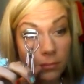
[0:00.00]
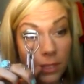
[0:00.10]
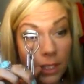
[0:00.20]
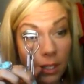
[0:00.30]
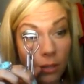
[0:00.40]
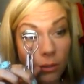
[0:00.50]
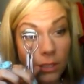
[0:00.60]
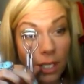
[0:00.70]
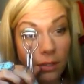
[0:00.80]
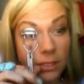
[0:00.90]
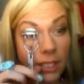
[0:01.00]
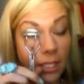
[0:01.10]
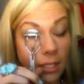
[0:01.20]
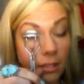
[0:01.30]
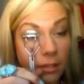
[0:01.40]
I let it cool down a
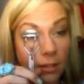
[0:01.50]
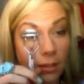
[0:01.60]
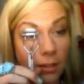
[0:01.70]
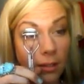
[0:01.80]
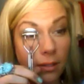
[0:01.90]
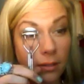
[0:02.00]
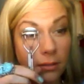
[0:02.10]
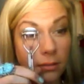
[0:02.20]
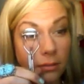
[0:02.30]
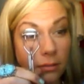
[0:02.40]
second, and then